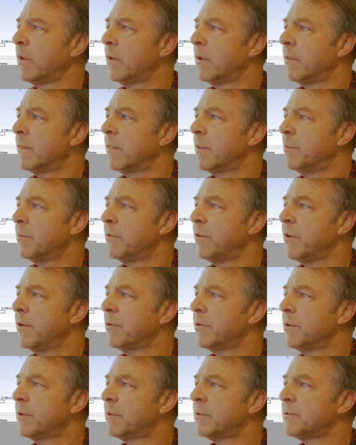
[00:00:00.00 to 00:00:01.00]
The
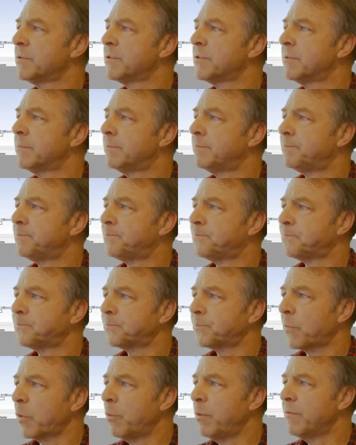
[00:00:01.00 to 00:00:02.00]
materials,
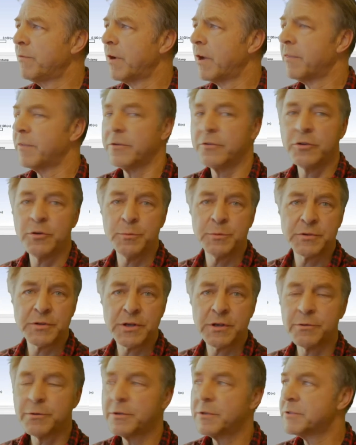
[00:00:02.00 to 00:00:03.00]
we've got the two
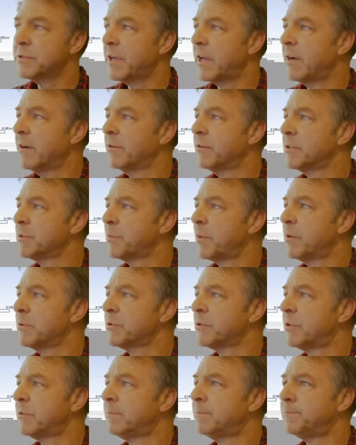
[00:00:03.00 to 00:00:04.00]
materials at our
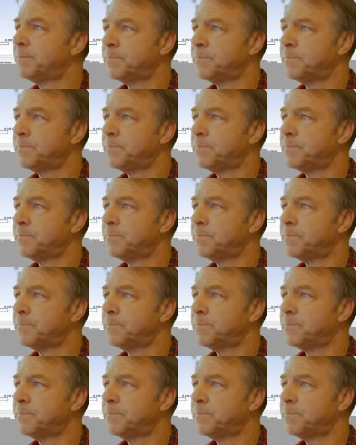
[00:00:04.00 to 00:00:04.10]
disposal.